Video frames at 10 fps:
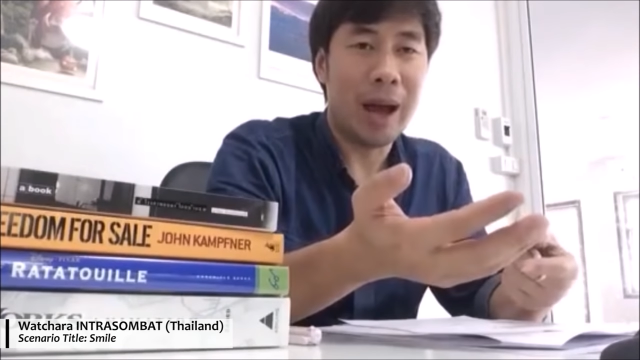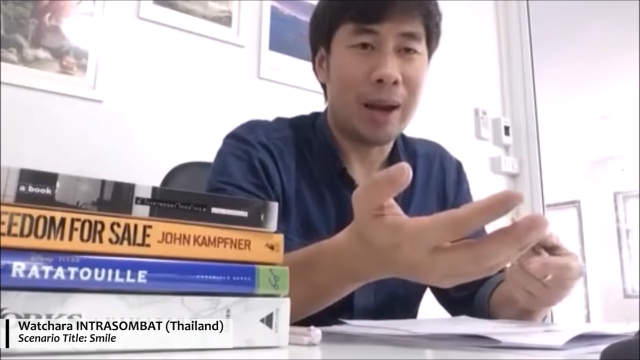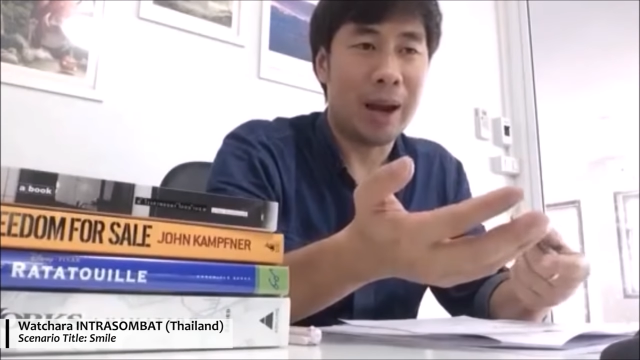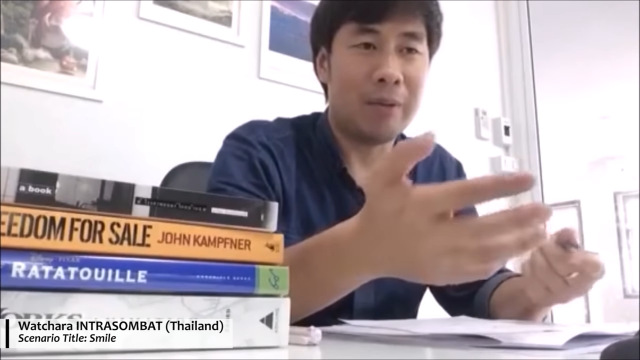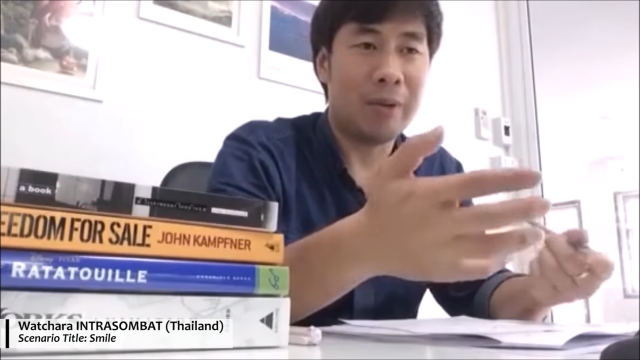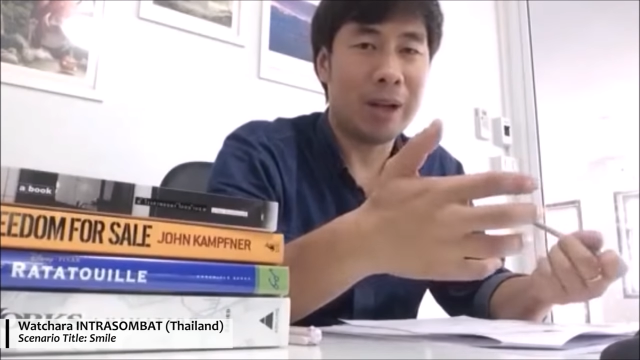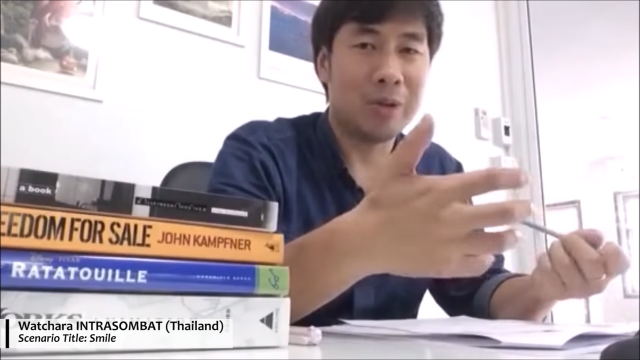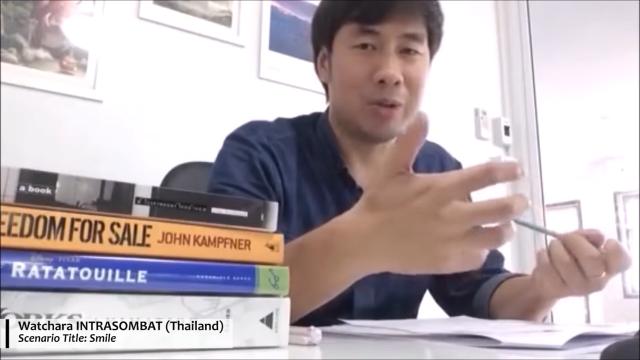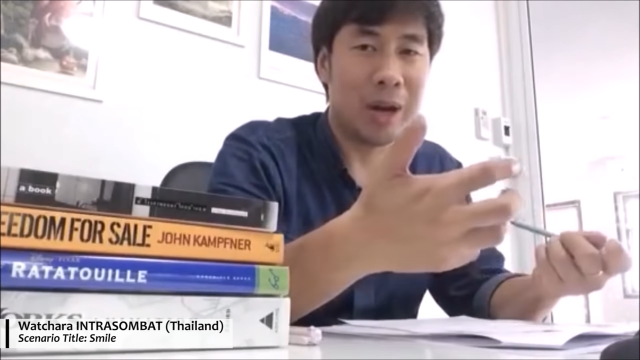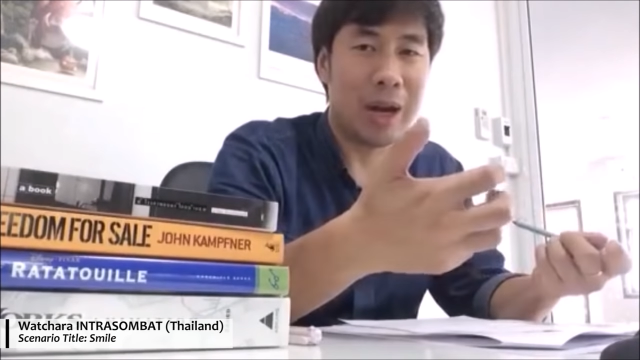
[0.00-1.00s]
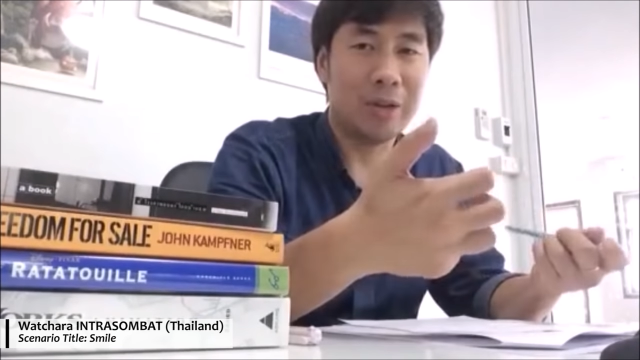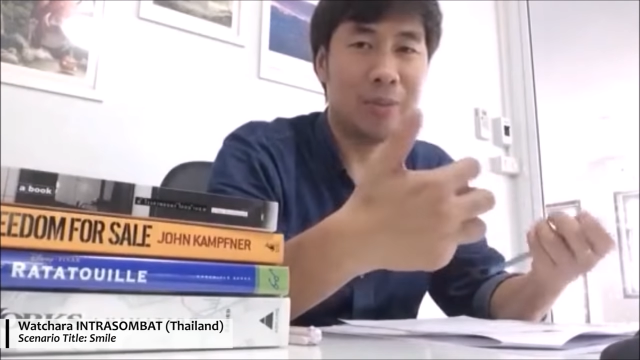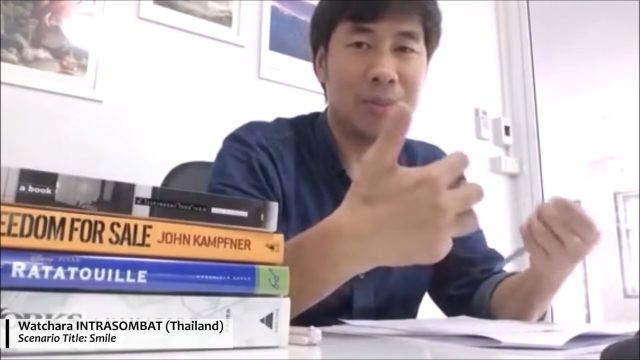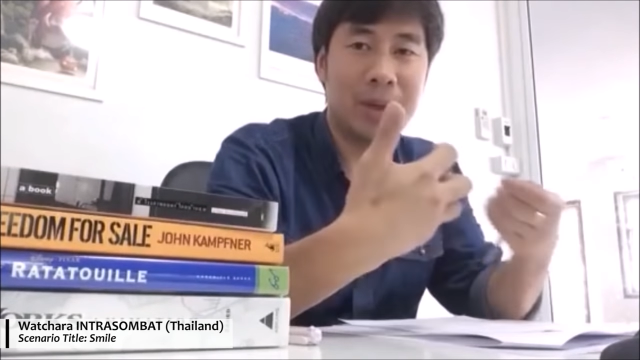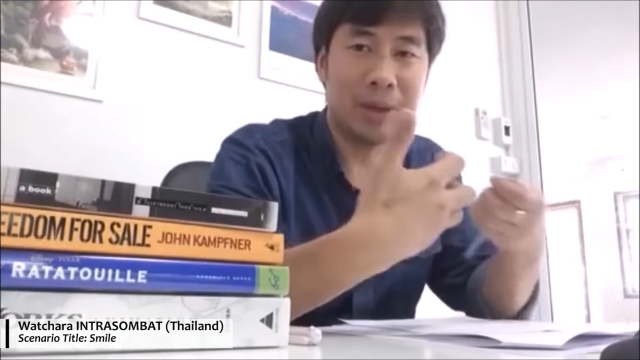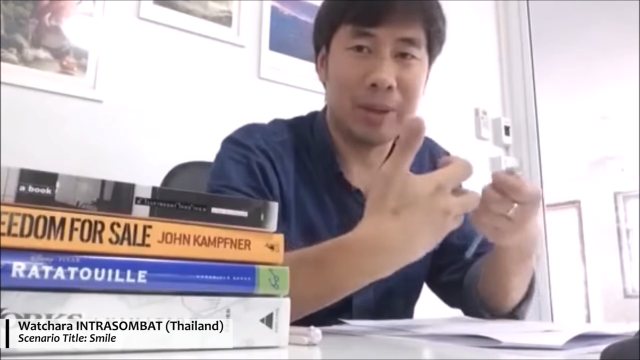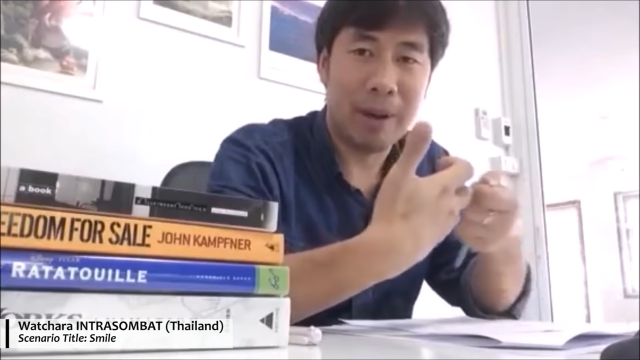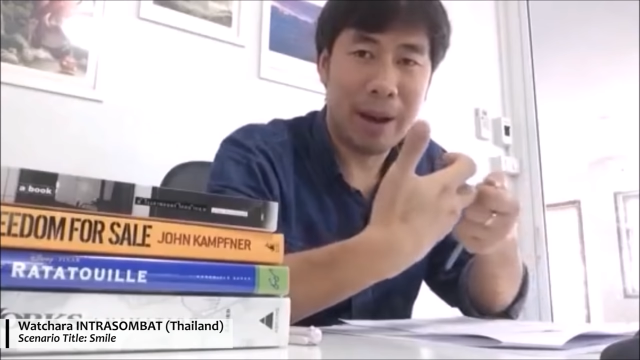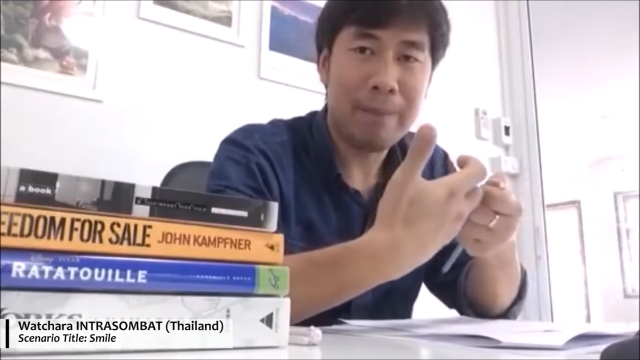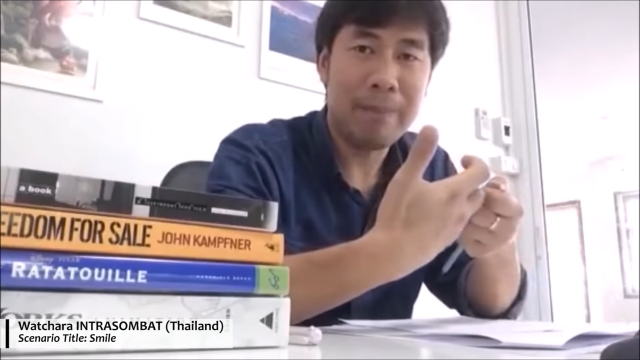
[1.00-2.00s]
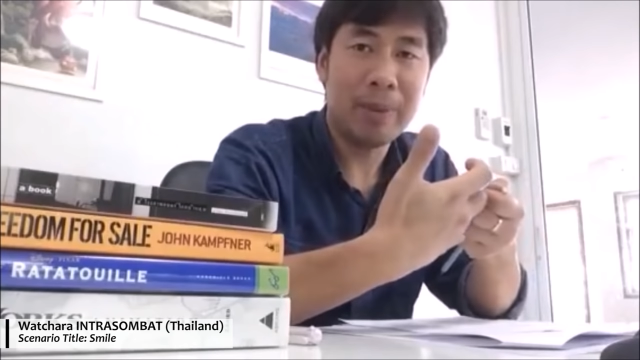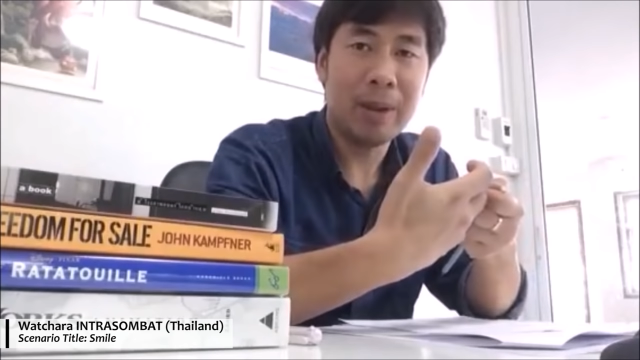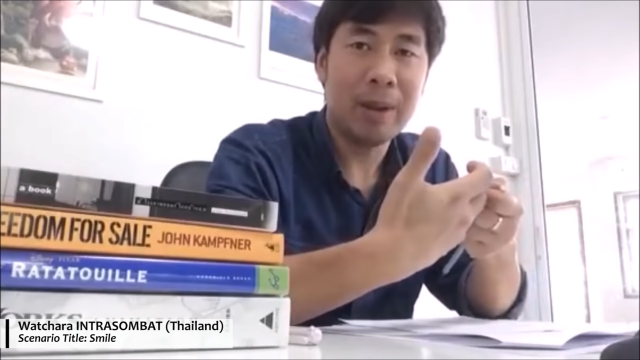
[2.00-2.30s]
and I would like to try to mix them up